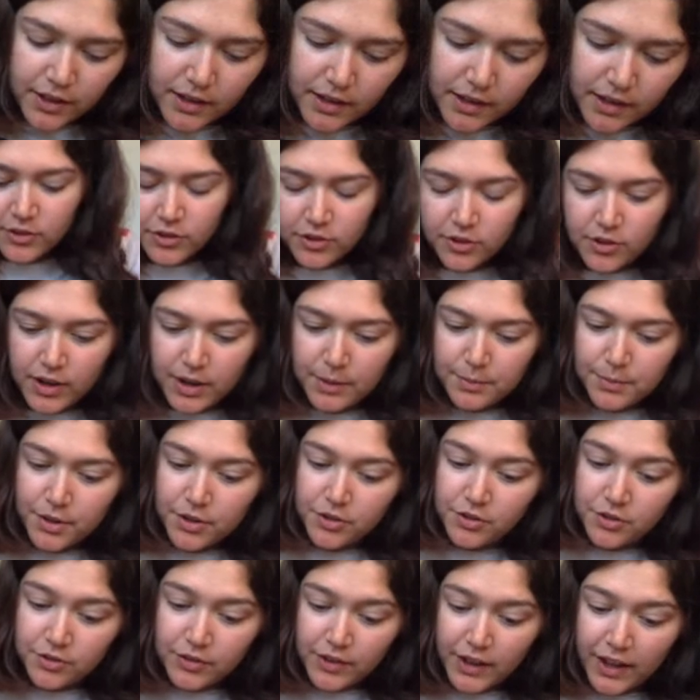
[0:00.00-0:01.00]
So I'm going to
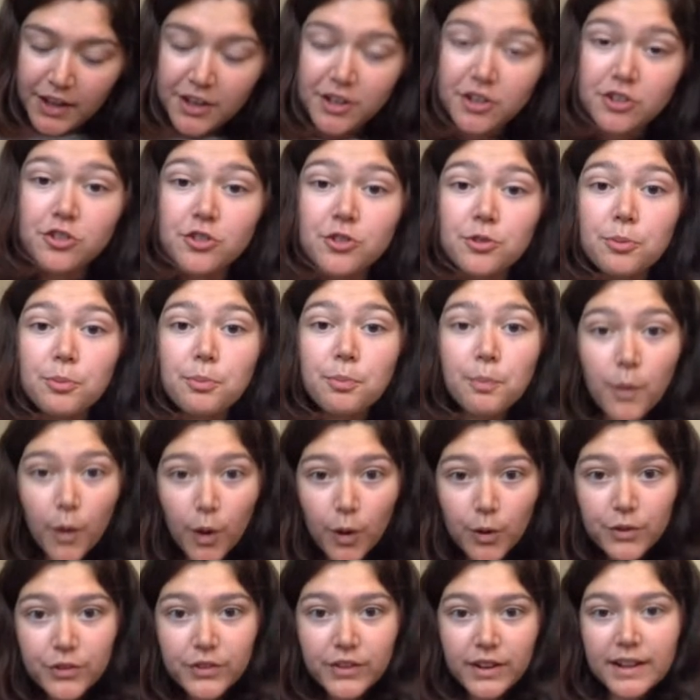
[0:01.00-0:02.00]
do that to
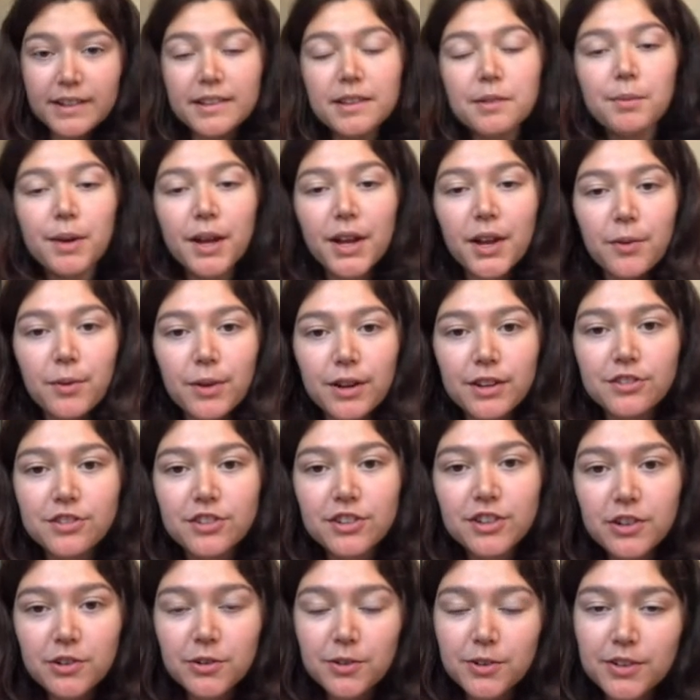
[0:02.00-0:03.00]
both sides of my equation
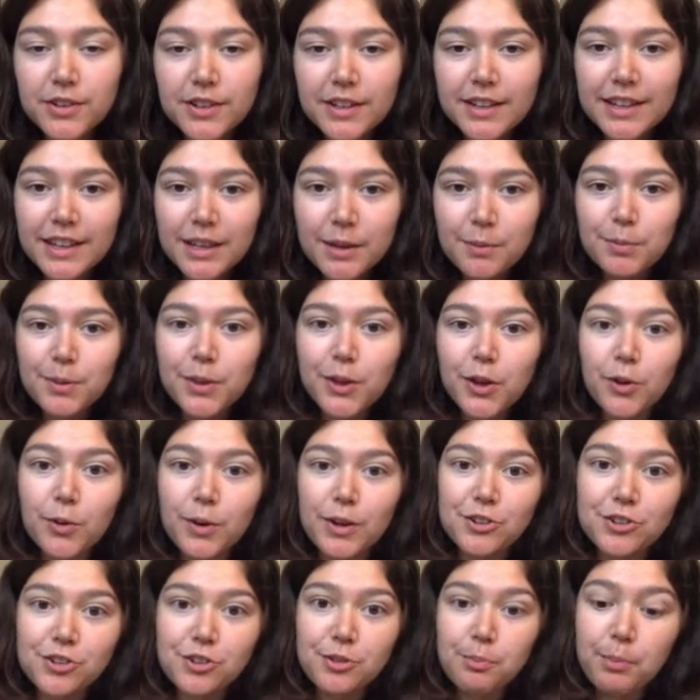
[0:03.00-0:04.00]
in order to keep the
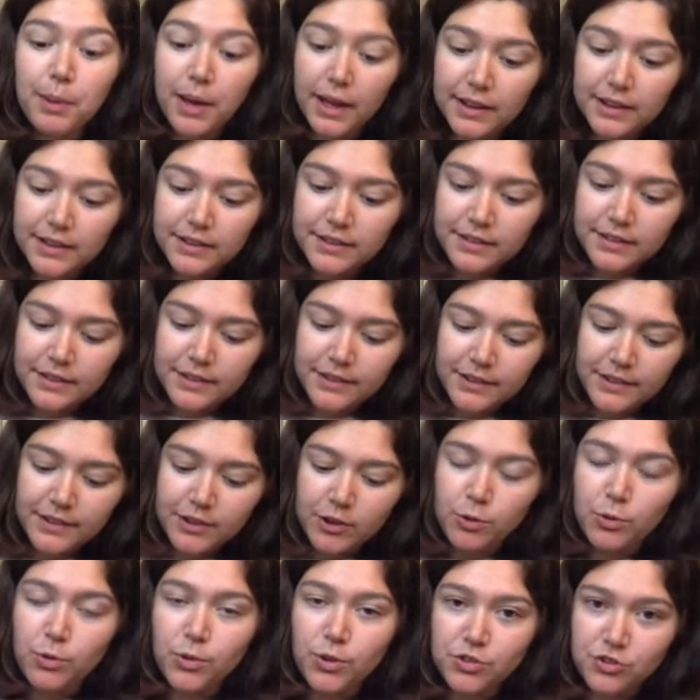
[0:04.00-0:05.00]
equation balanced
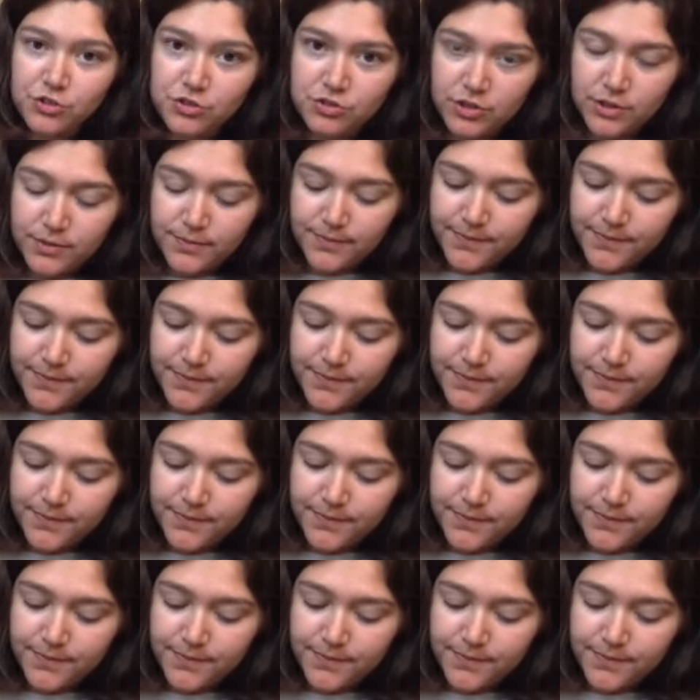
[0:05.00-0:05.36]
or true.